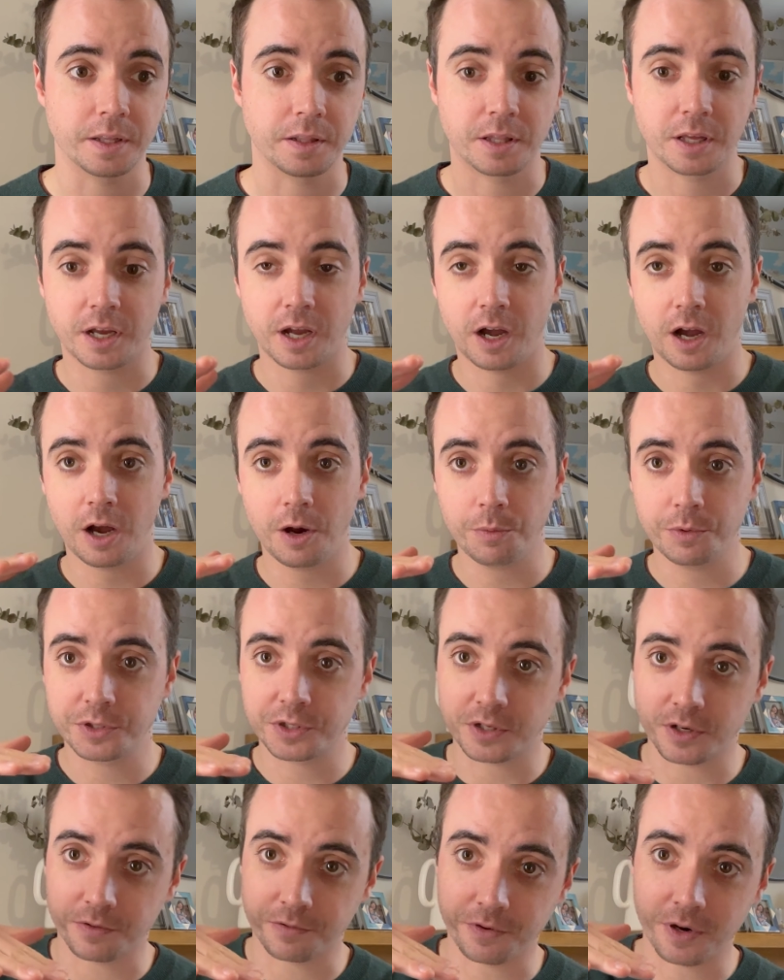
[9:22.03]
The car
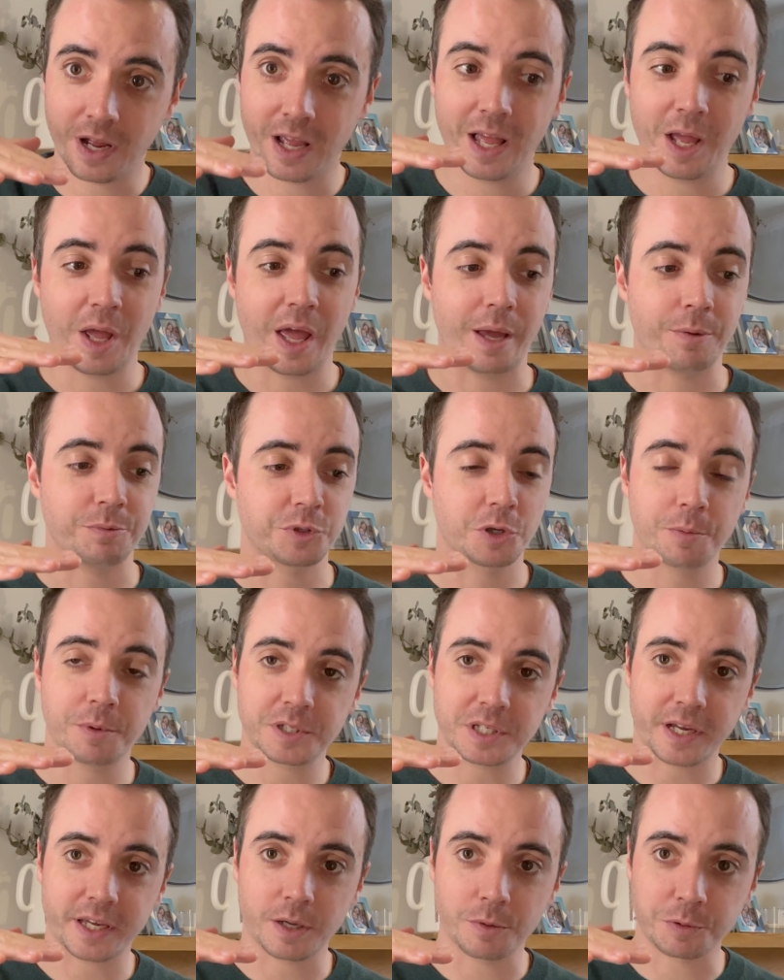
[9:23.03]
was it was almost
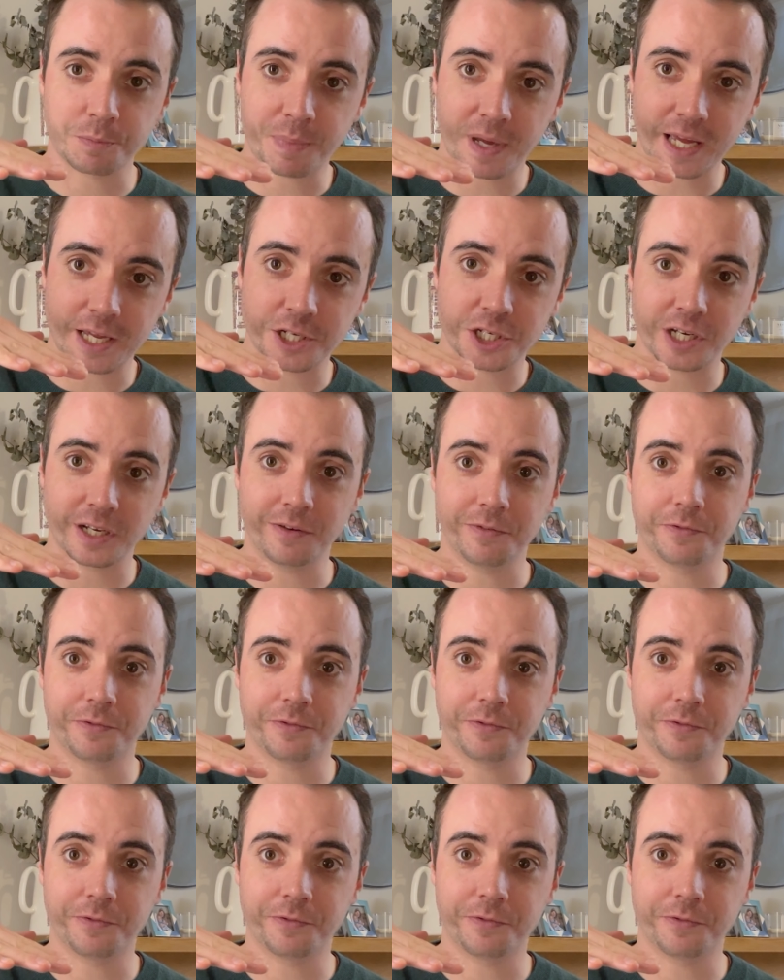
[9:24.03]
like it was pitching